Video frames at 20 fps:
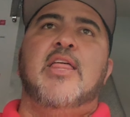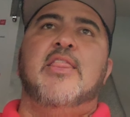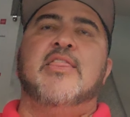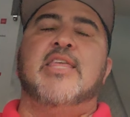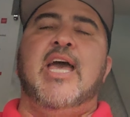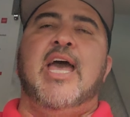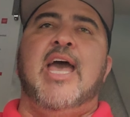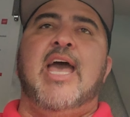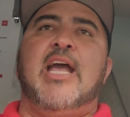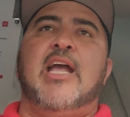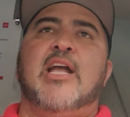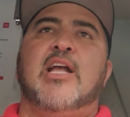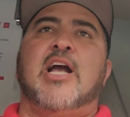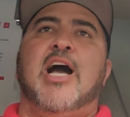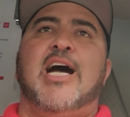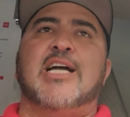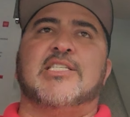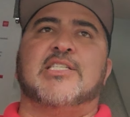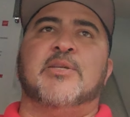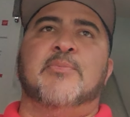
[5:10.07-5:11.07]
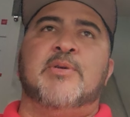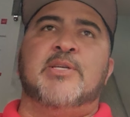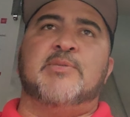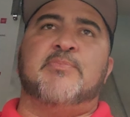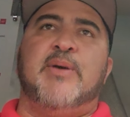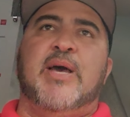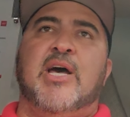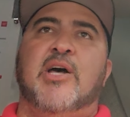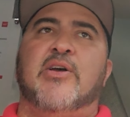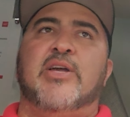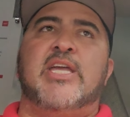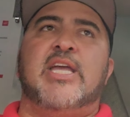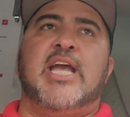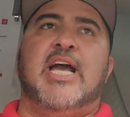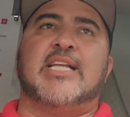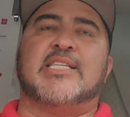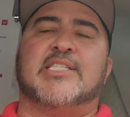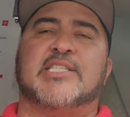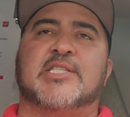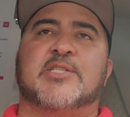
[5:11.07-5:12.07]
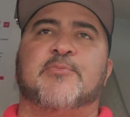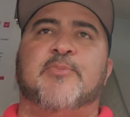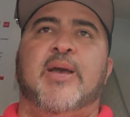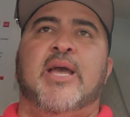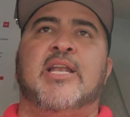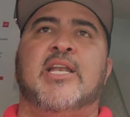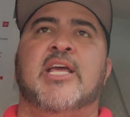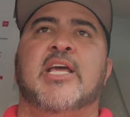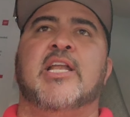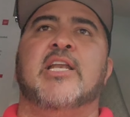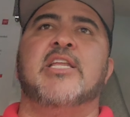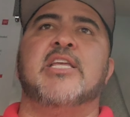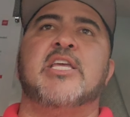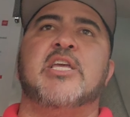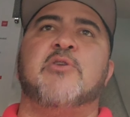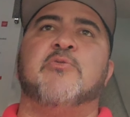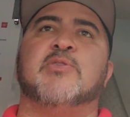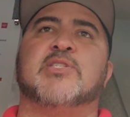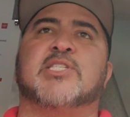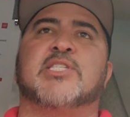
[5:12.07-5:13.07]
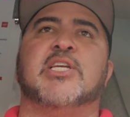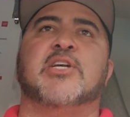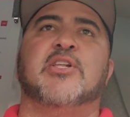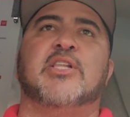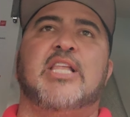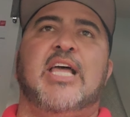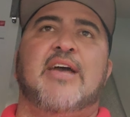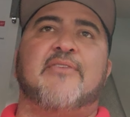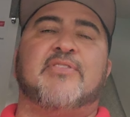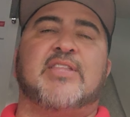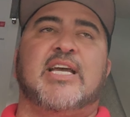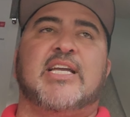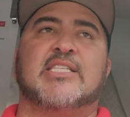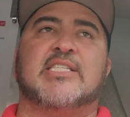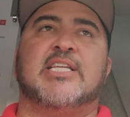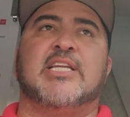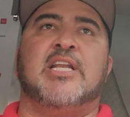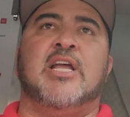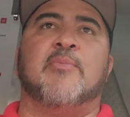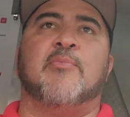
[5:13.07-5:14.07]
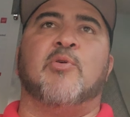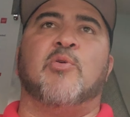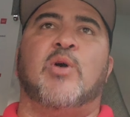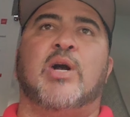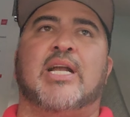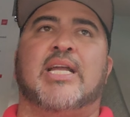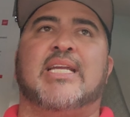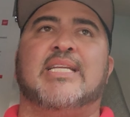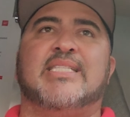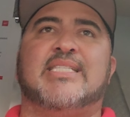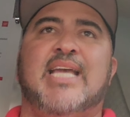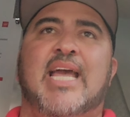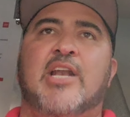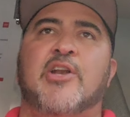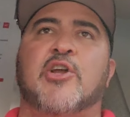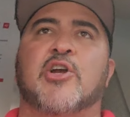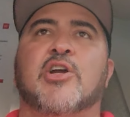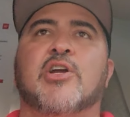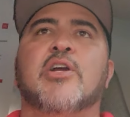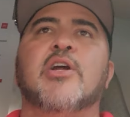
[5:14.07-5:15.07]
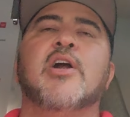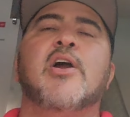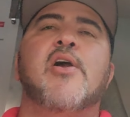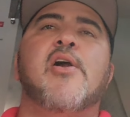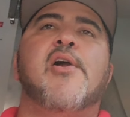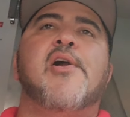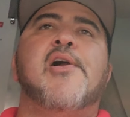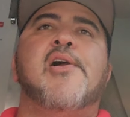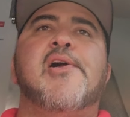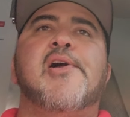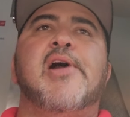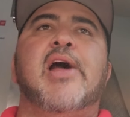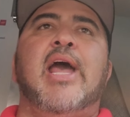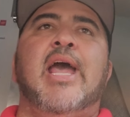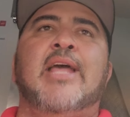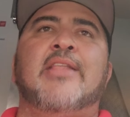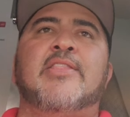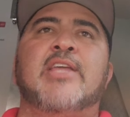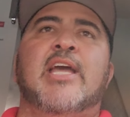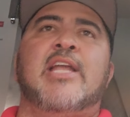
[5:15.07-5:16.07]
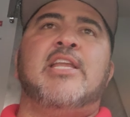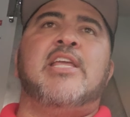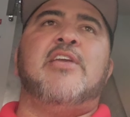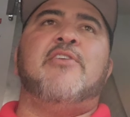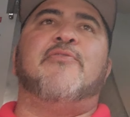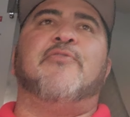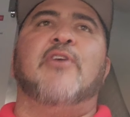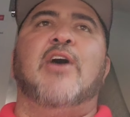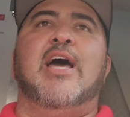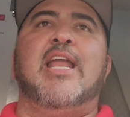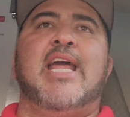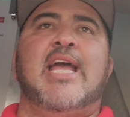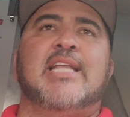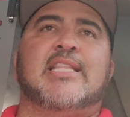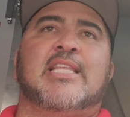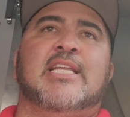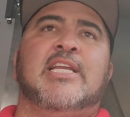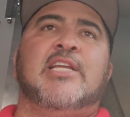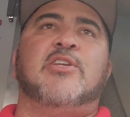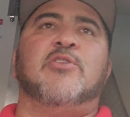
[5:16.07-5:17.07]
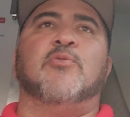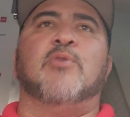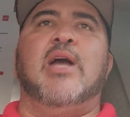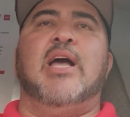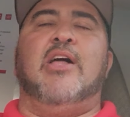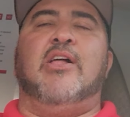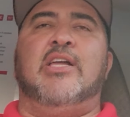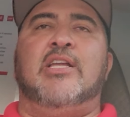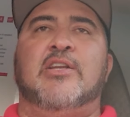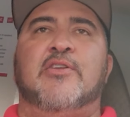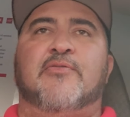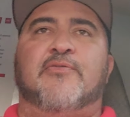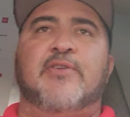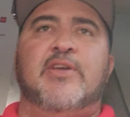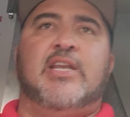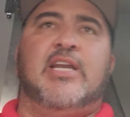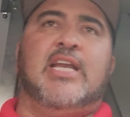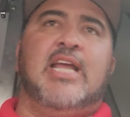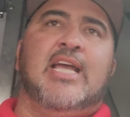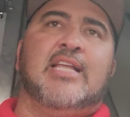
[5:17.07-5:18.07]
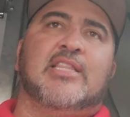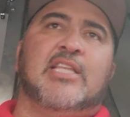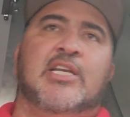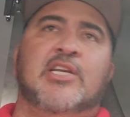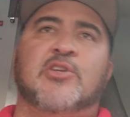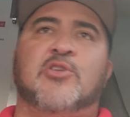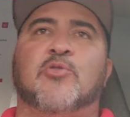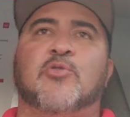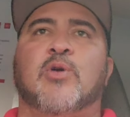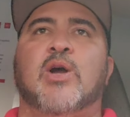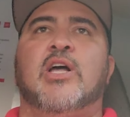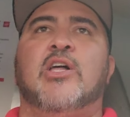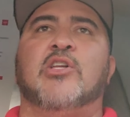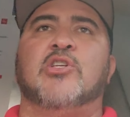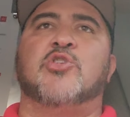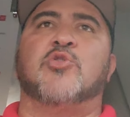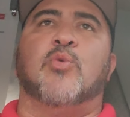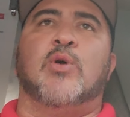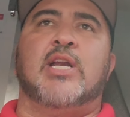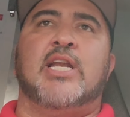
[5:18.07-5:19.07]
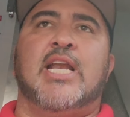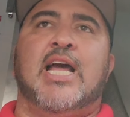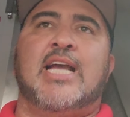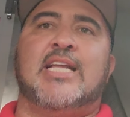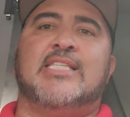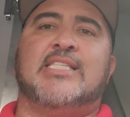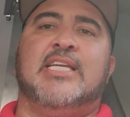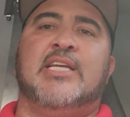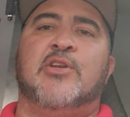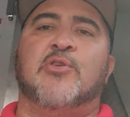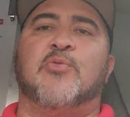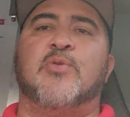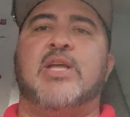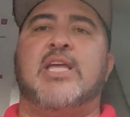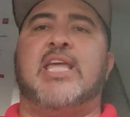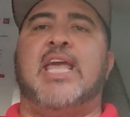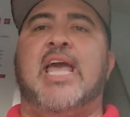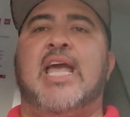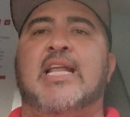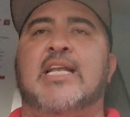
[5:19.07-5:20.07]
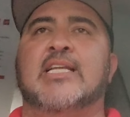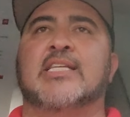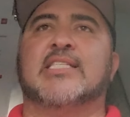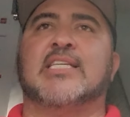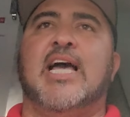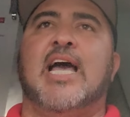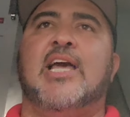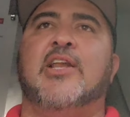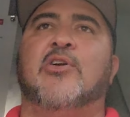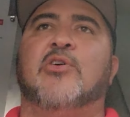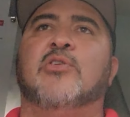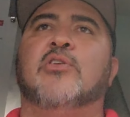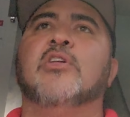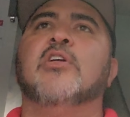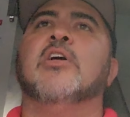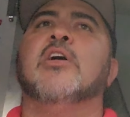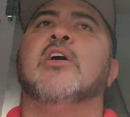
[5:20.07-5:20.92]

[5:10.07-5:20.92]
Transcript: that cost him his belt. He got suspended. He was still left as the number one contender. And then he fought Anthony Durrell and defeated Anthony Durrell in 2019 to regain the title.